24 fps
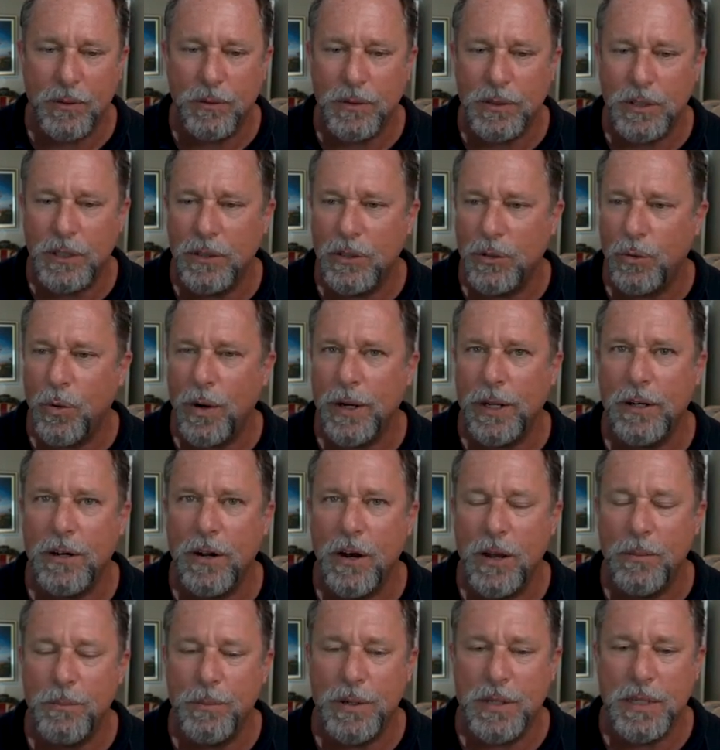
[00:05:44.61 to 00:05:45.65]
it was in
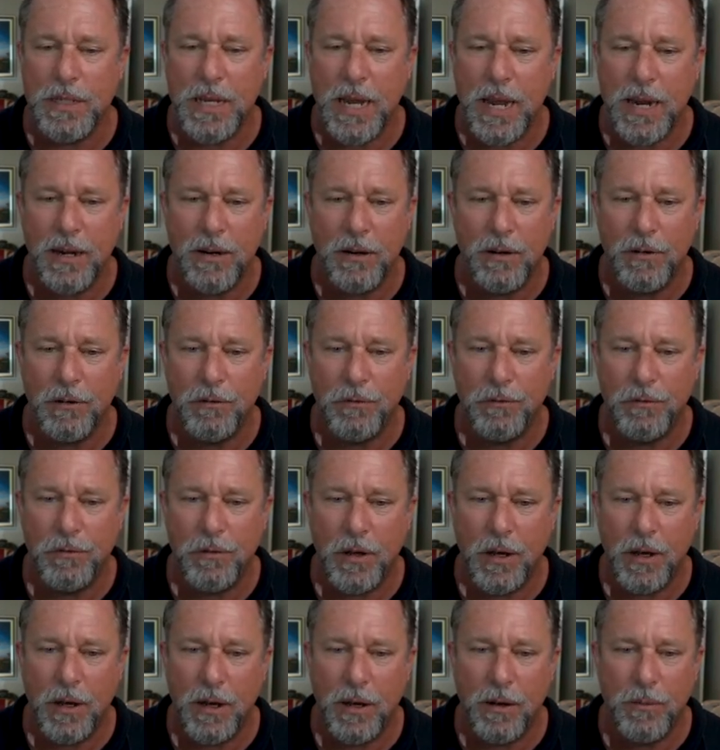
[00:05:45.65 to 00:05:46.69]
twenty-nine percent
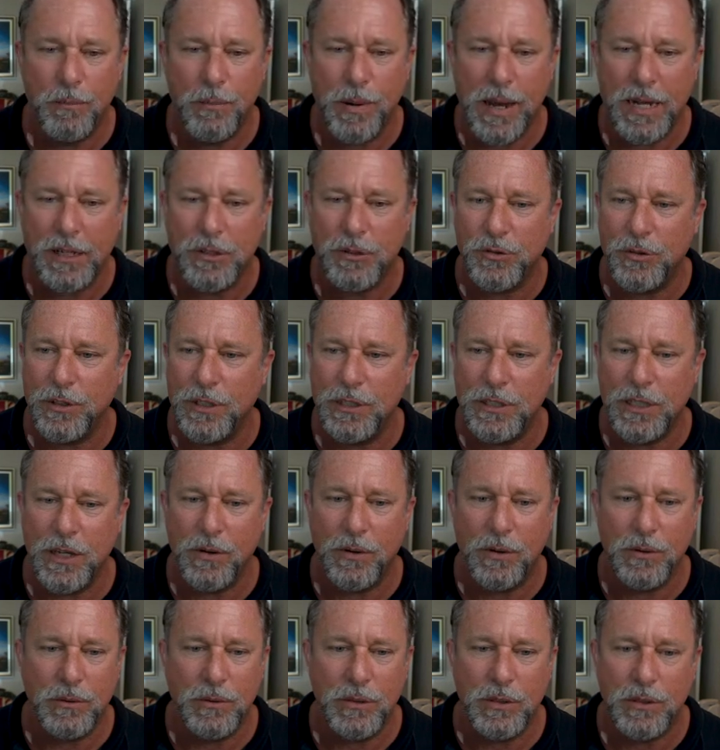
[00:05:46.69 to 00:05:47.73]
of uh, battery,
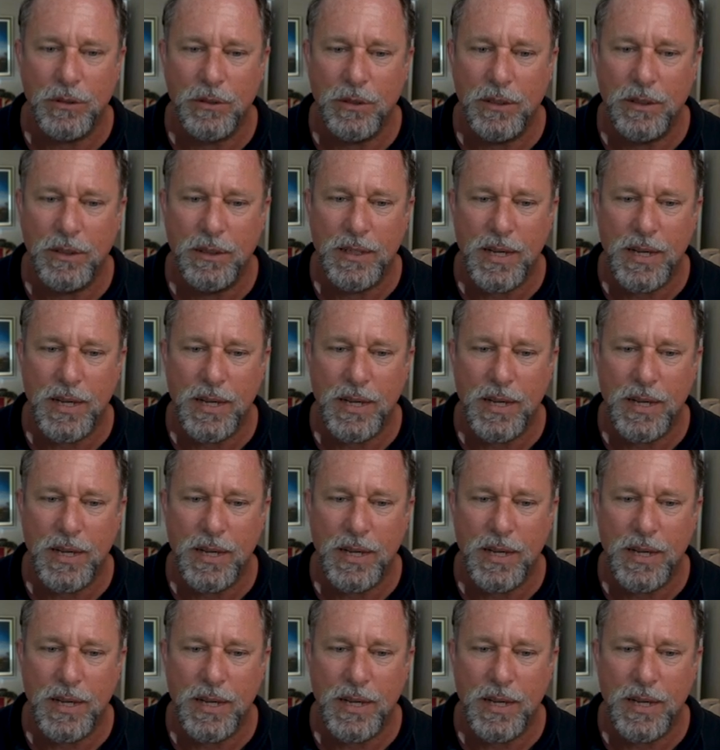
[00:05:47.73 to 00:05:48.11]
so it was